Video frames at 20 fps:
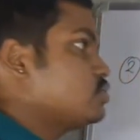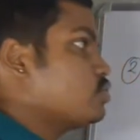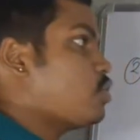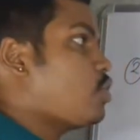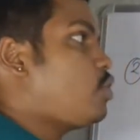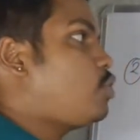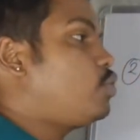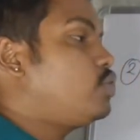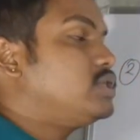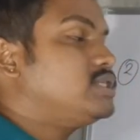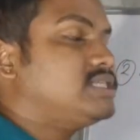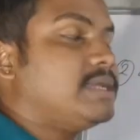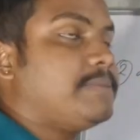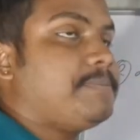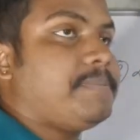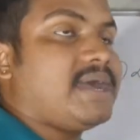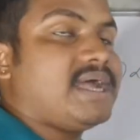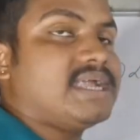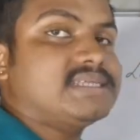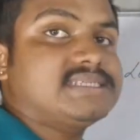through which a
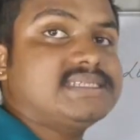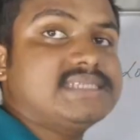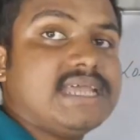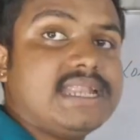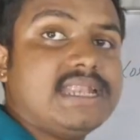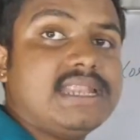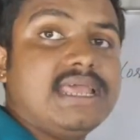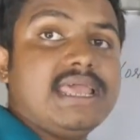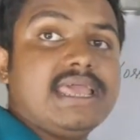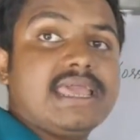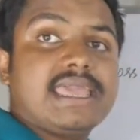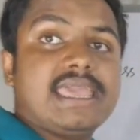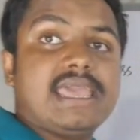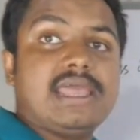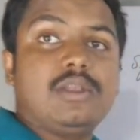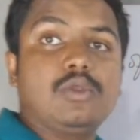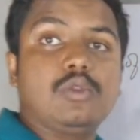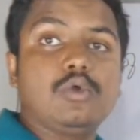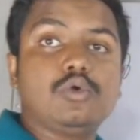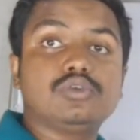person
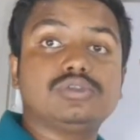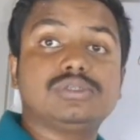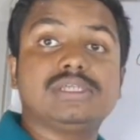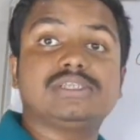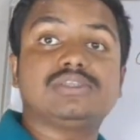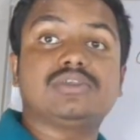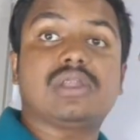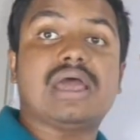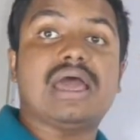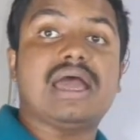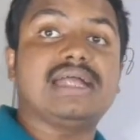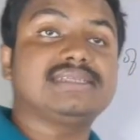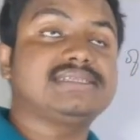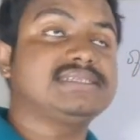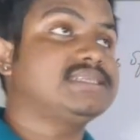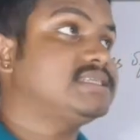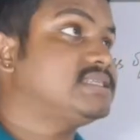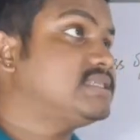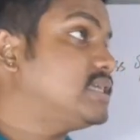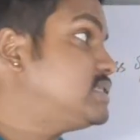can lose his or her
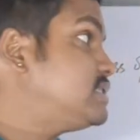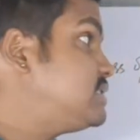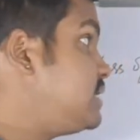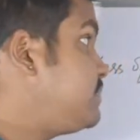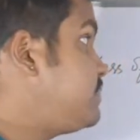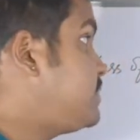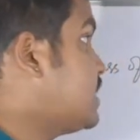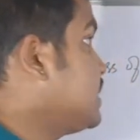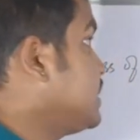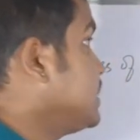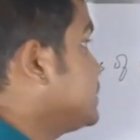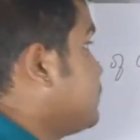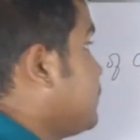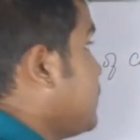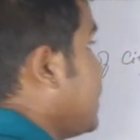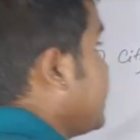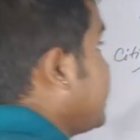citizenship, that is by